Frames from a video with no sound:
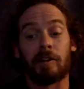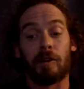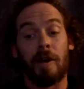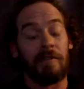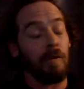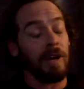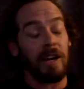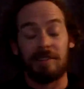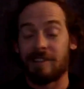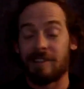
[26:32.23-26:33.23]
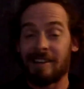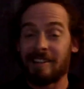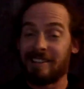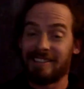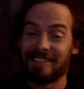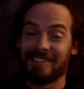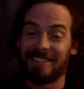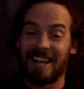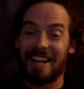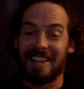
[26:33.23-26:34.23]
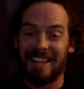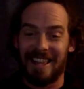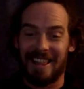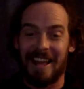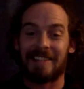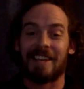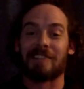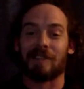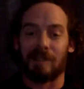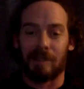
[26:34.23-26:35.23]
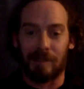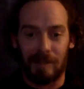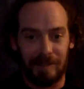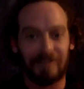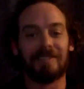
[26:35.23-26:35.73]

crew, everyone got sick. That takes a little